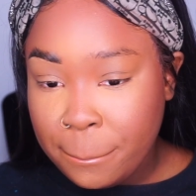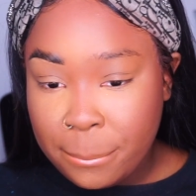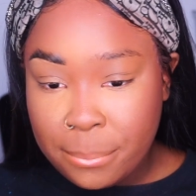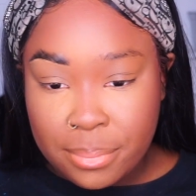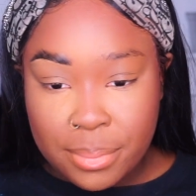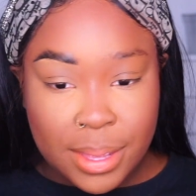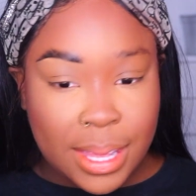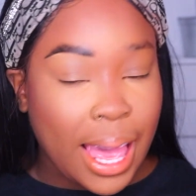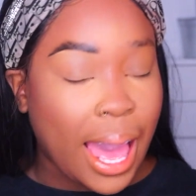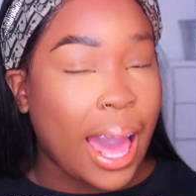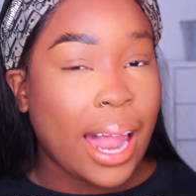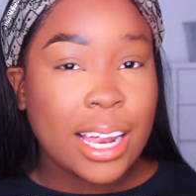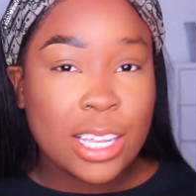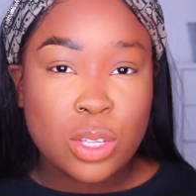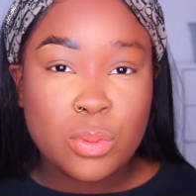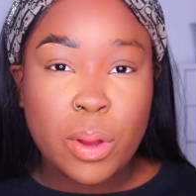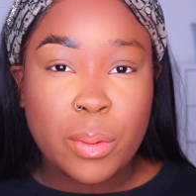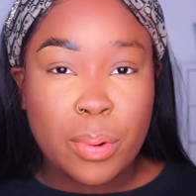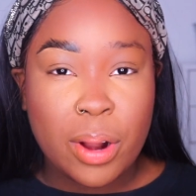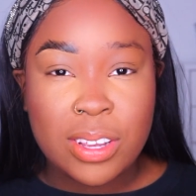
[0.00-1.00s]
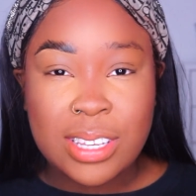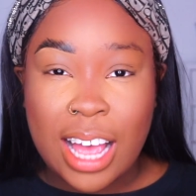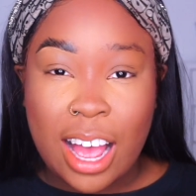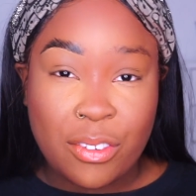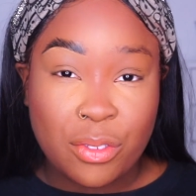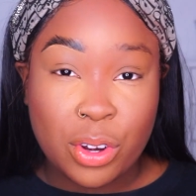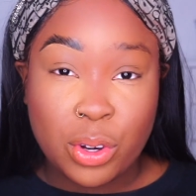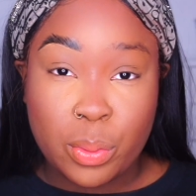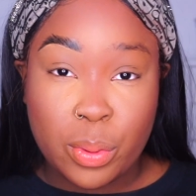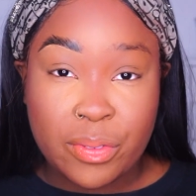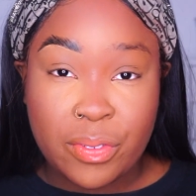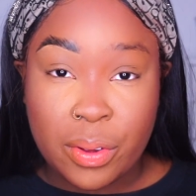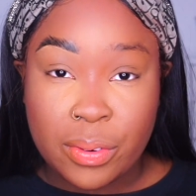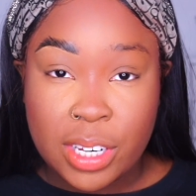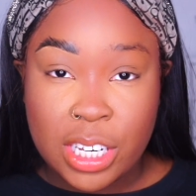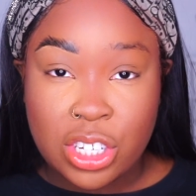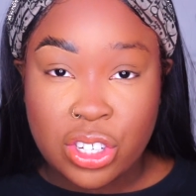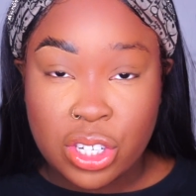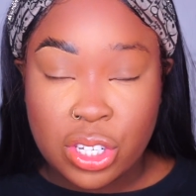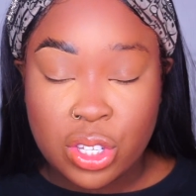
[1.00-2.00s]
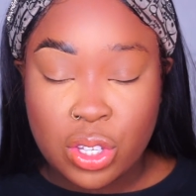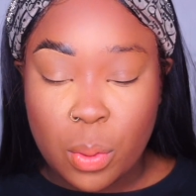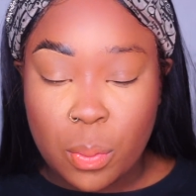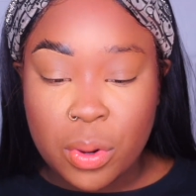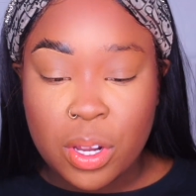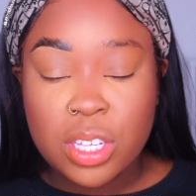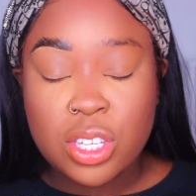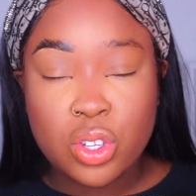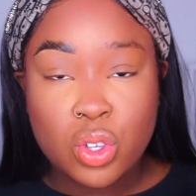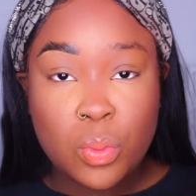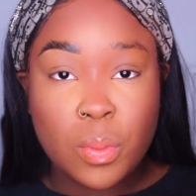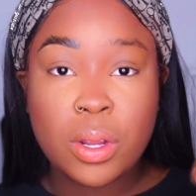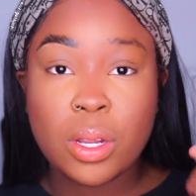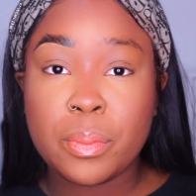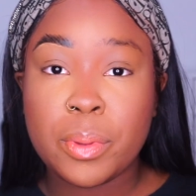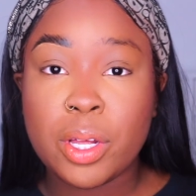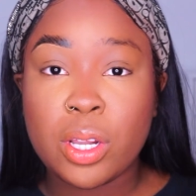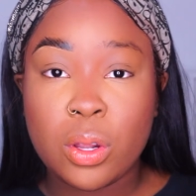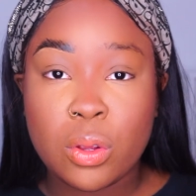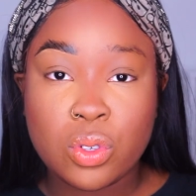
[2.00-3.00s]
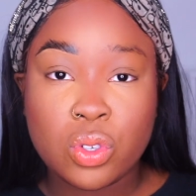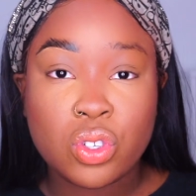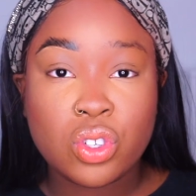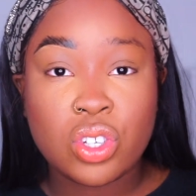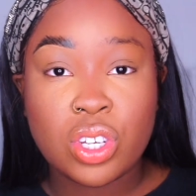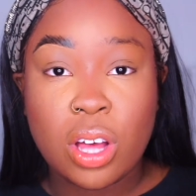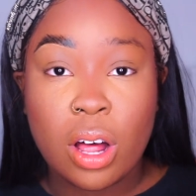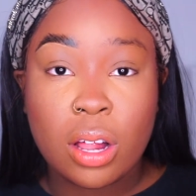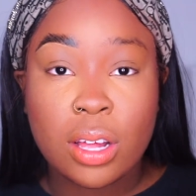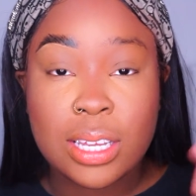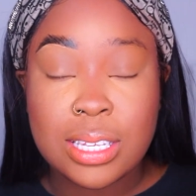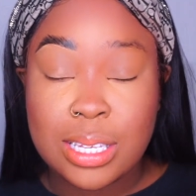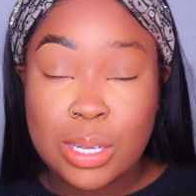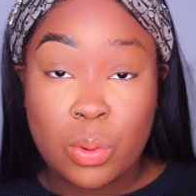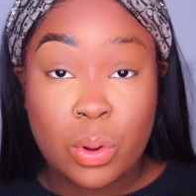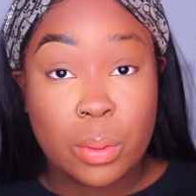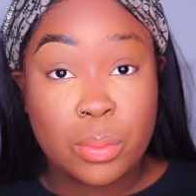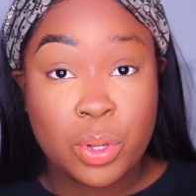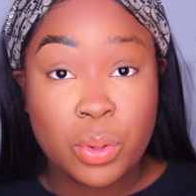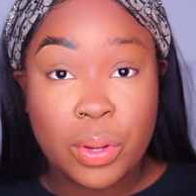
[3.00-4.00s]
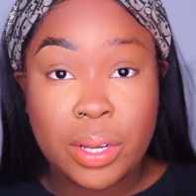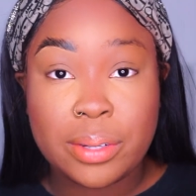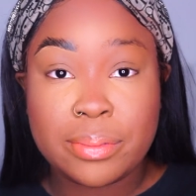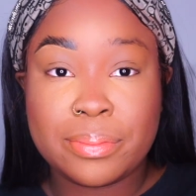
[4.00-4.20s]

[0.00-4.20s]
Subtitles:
yeah, I like to do my brows after I do my foundation. So I'm going to zoom in a little bit closer so y'all can see what I'm doing.